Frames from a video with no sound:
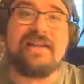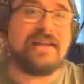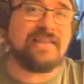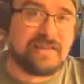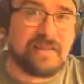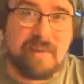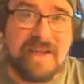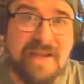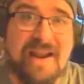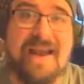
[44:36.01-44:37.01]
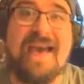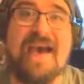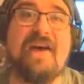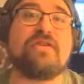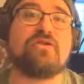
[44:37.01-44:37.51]
That doesn't mean I
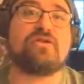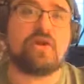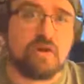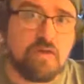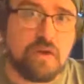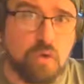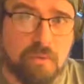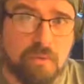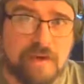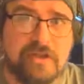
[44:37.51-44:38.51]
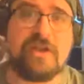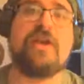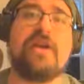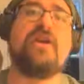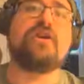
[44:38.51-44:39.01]
have to serve the corporation
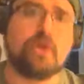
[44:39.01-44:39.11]
to